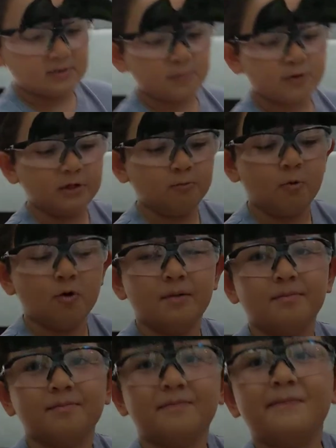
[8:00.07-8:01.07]
pretty warm.
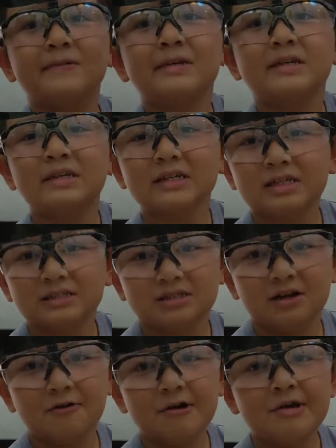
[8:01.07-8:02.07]

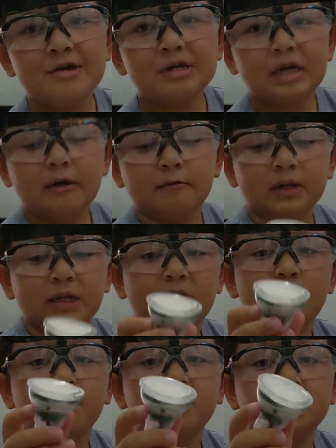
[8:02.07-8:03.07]
So I really
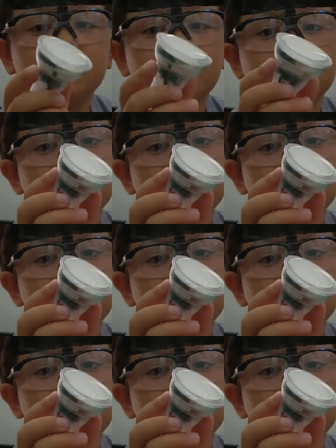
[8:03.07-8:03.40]
hope you enjoyed